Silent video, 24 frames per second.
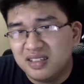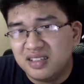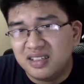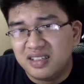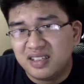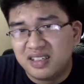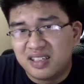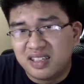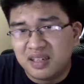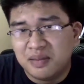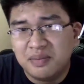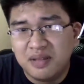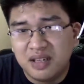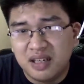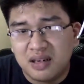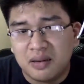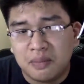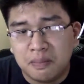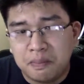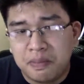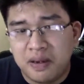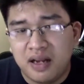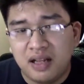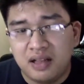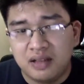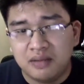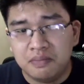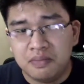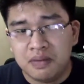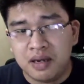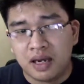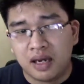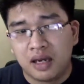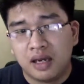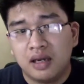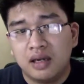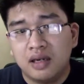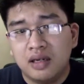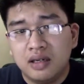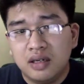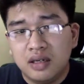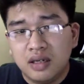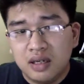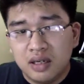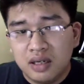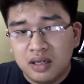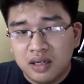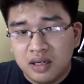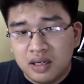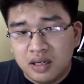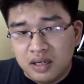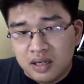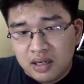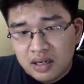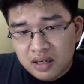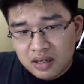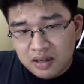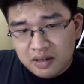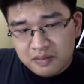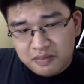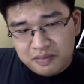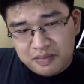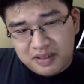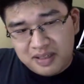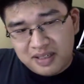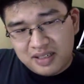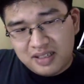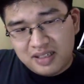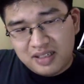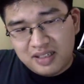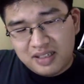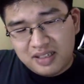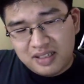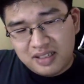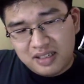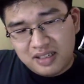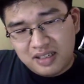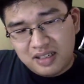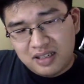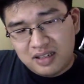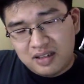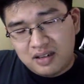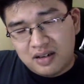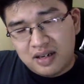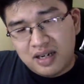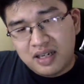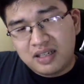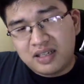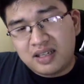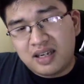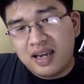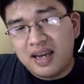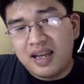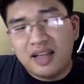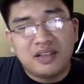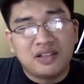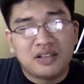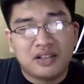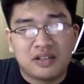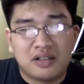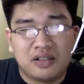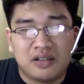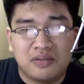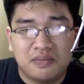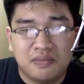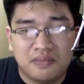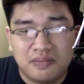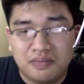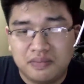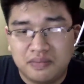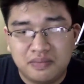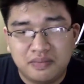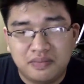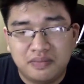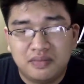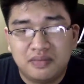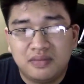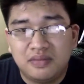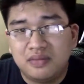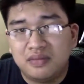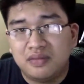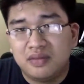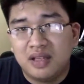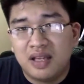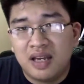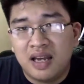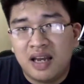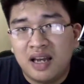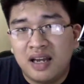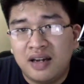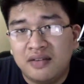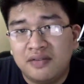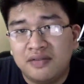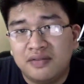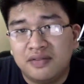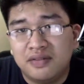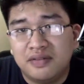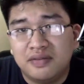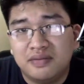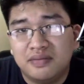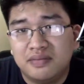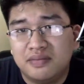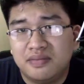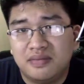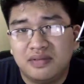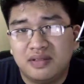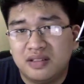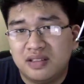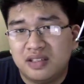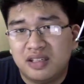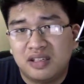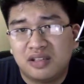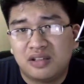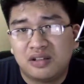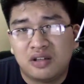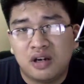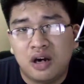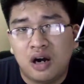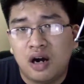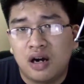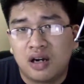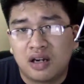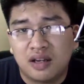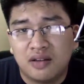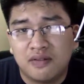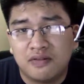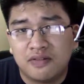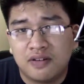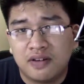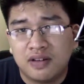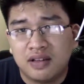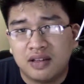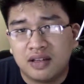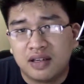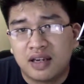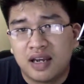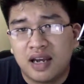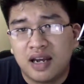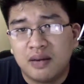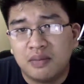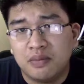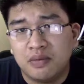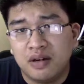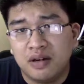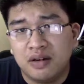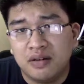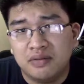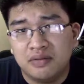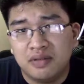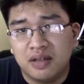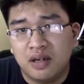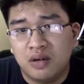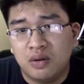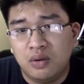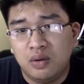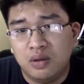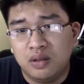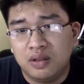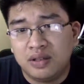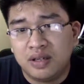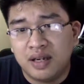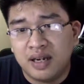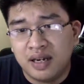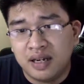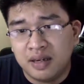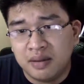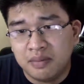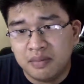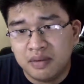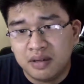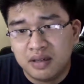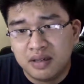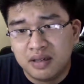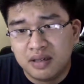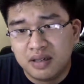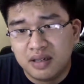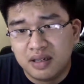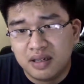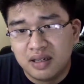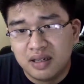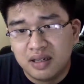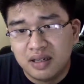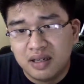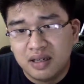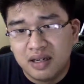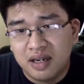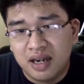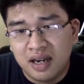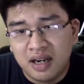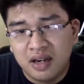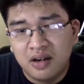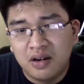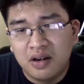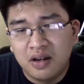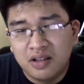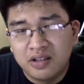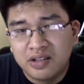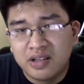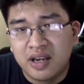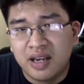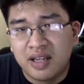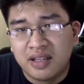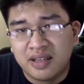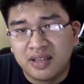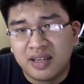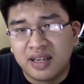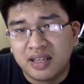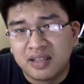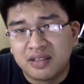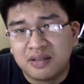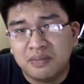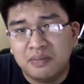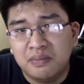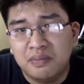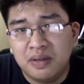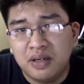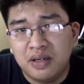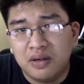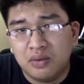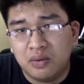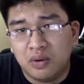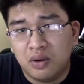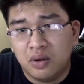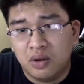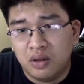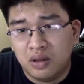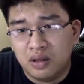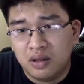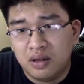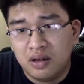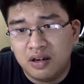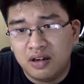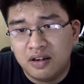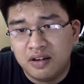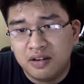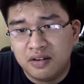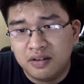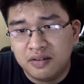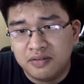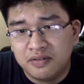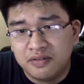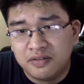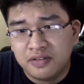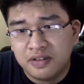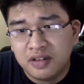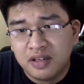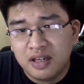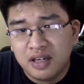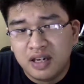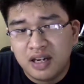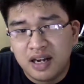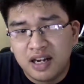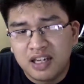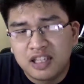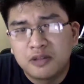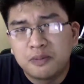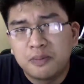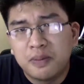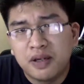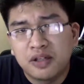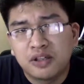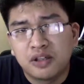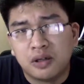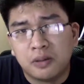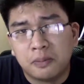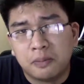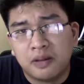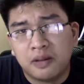Something compelled me. But, I can't just talk in front of the camera the whole time. I also had to get some B-roll of a special